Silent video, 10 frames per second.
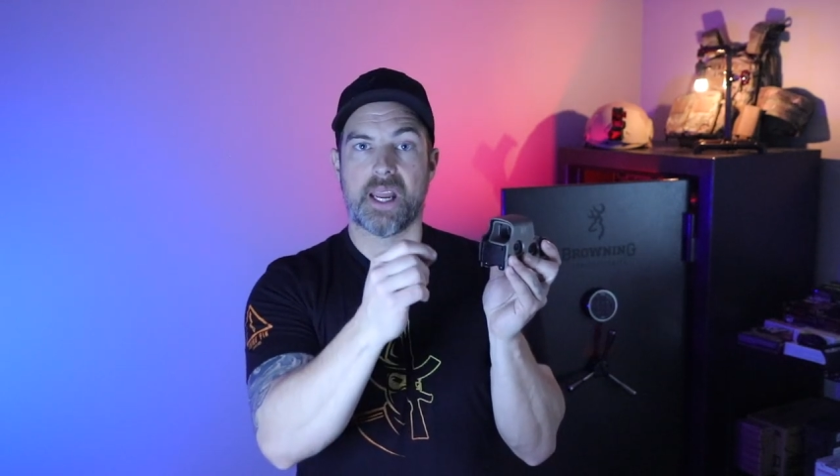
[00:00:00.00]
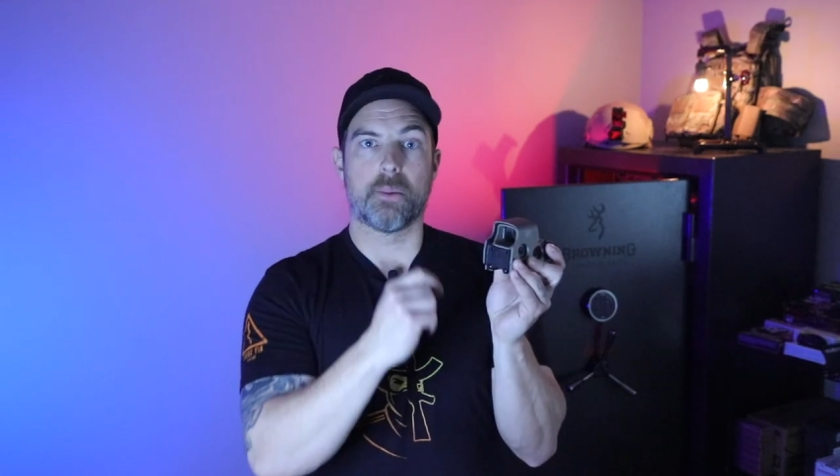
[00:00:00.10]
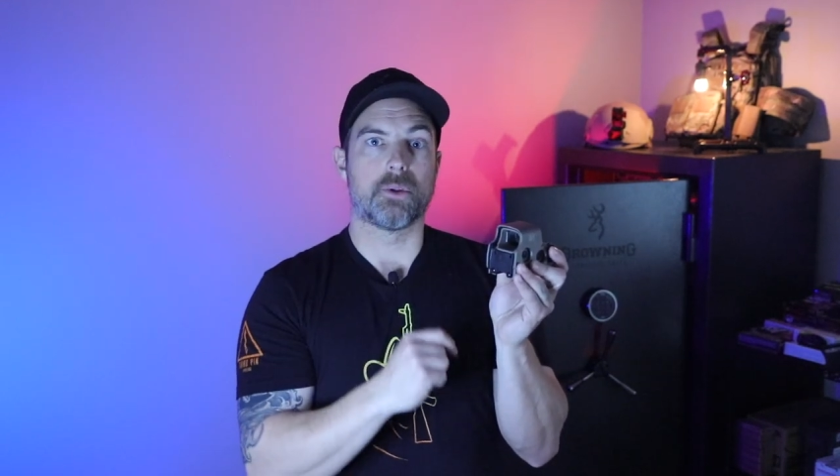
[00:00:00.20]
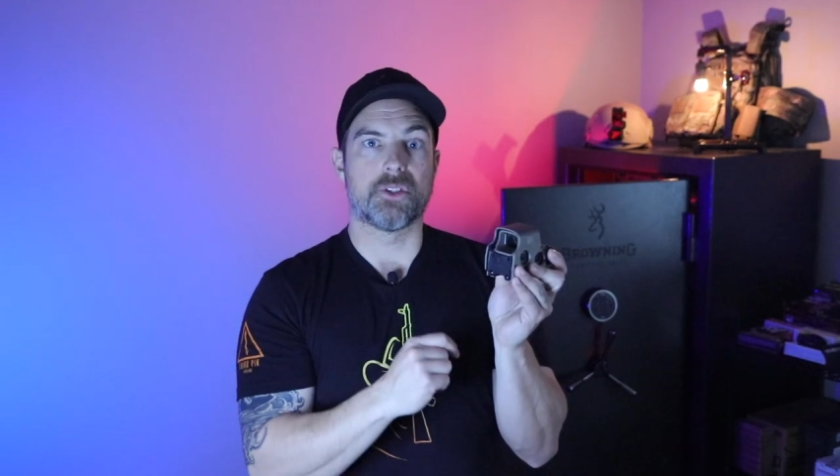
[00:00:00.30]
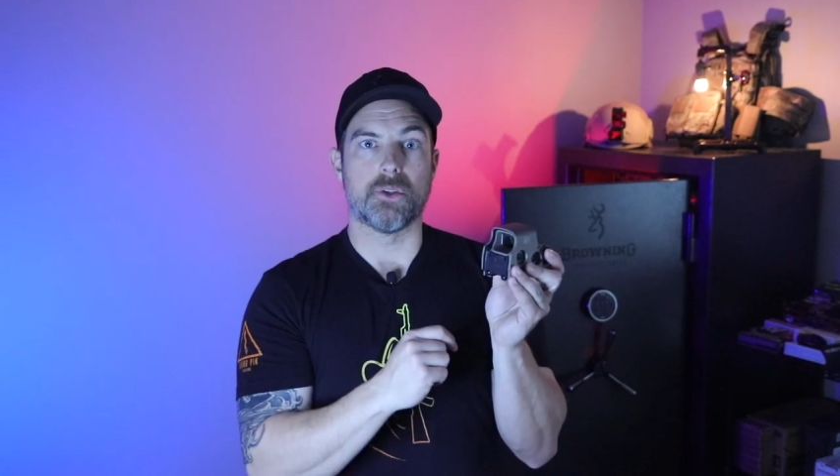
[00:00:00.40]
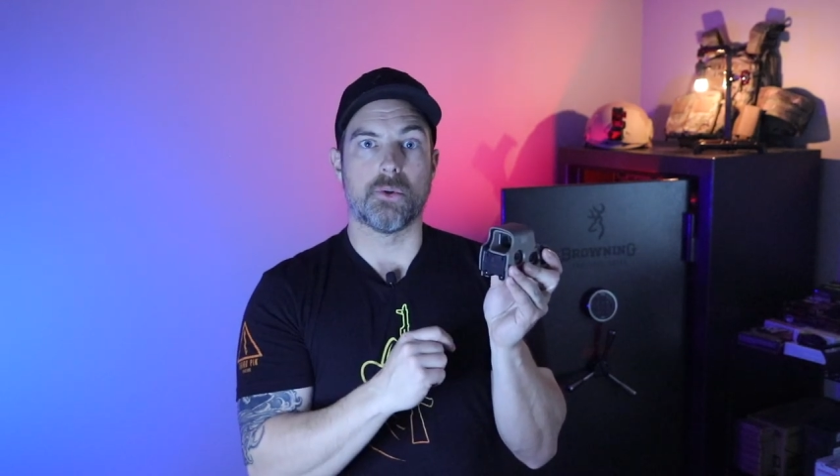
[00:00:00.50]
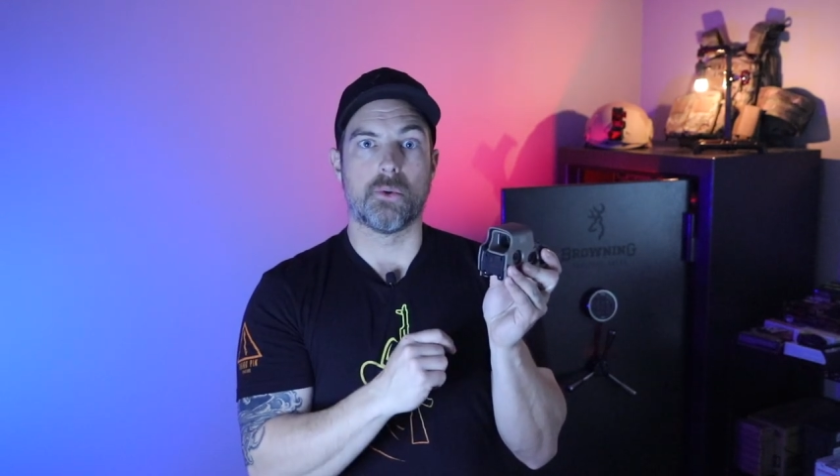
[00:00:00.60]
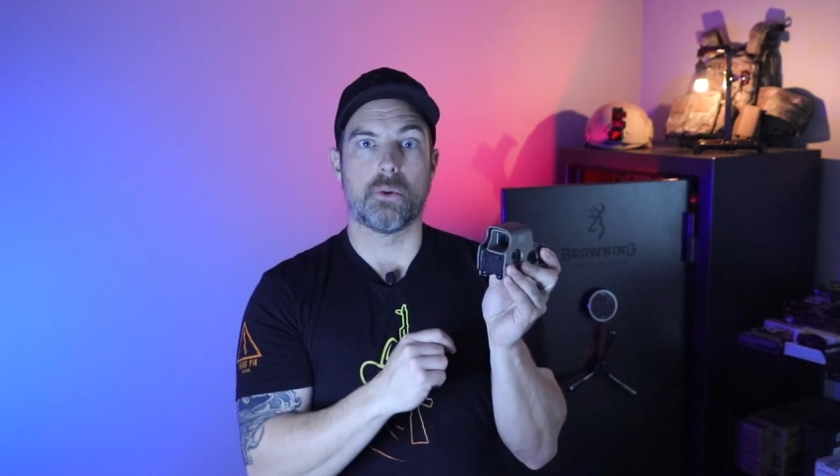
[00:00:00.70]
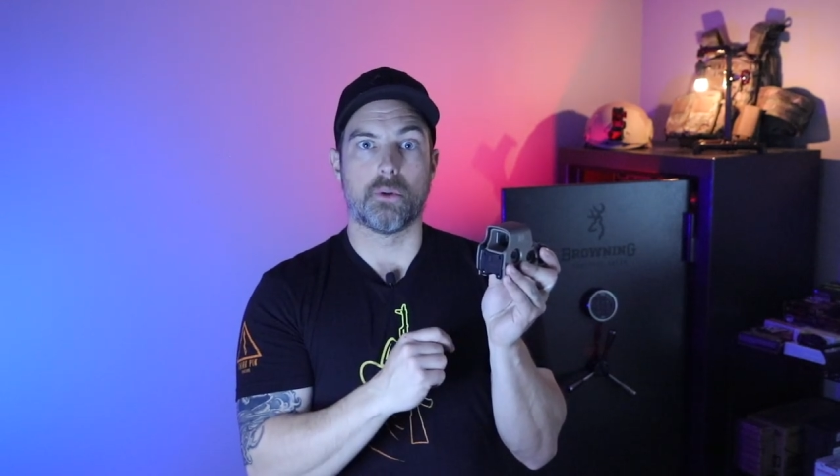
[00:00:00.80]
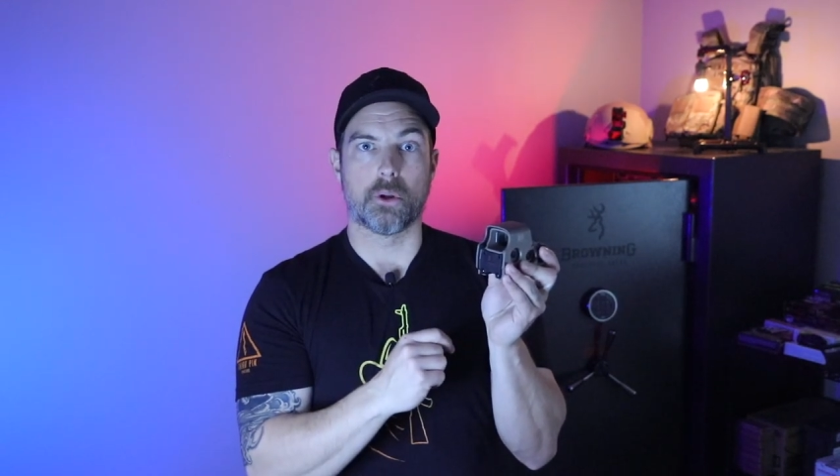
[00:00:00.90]
able
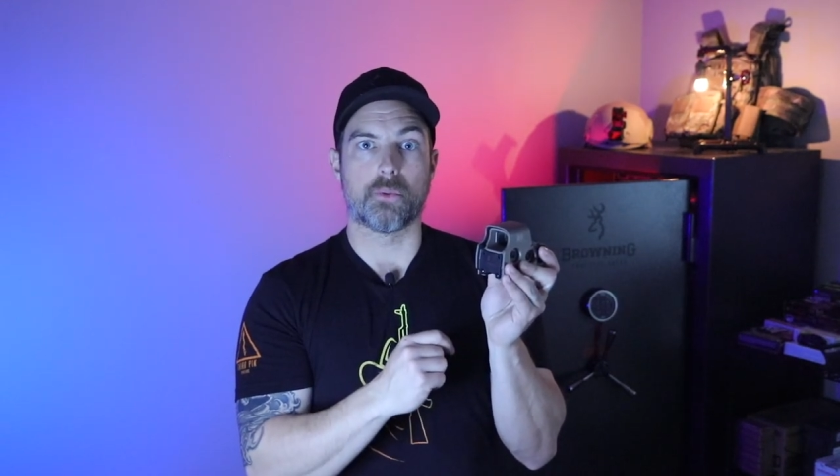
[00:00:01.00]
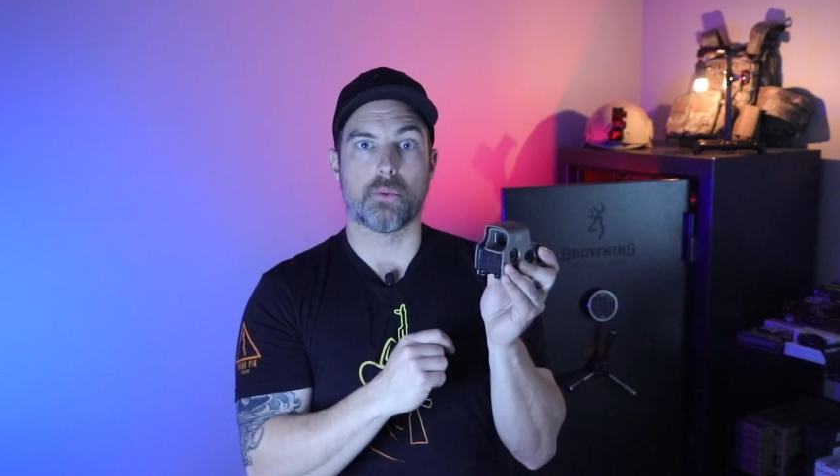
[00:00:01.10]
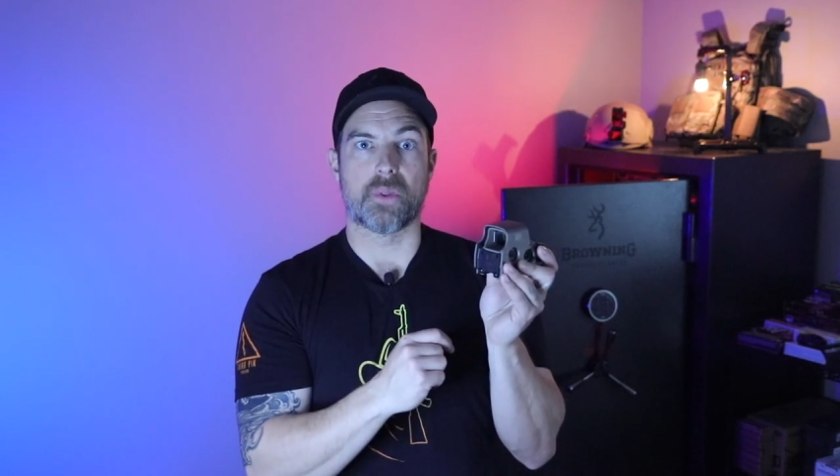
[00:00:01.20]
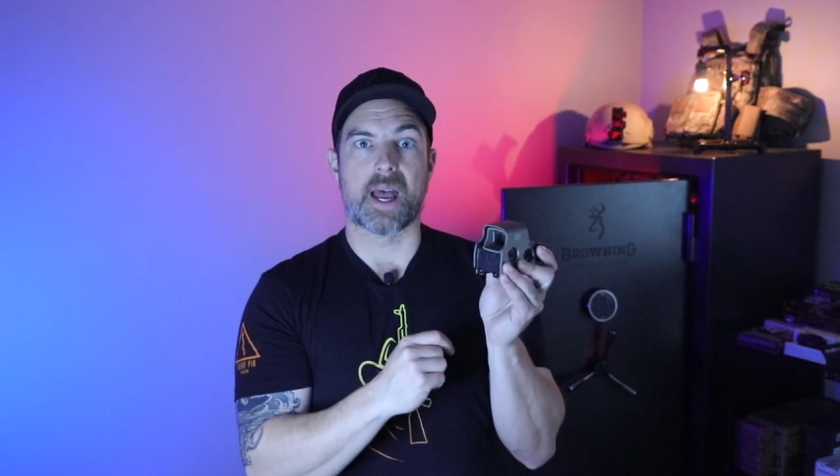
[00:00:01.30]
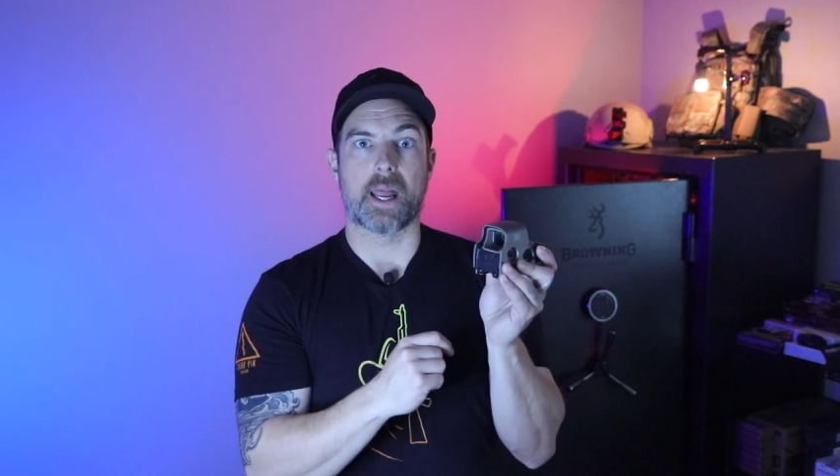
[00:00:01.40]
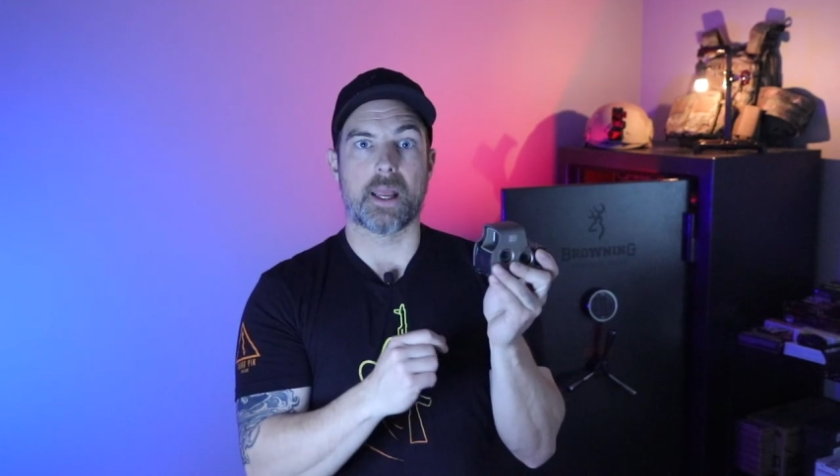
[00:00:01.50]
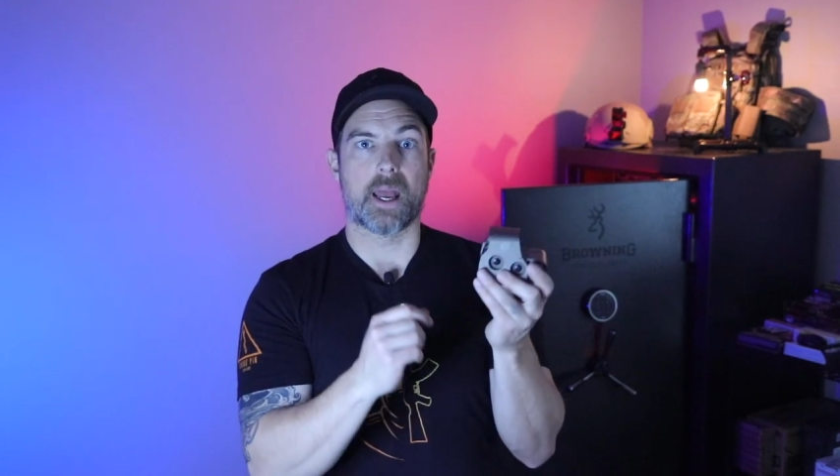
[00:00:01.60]
to look through that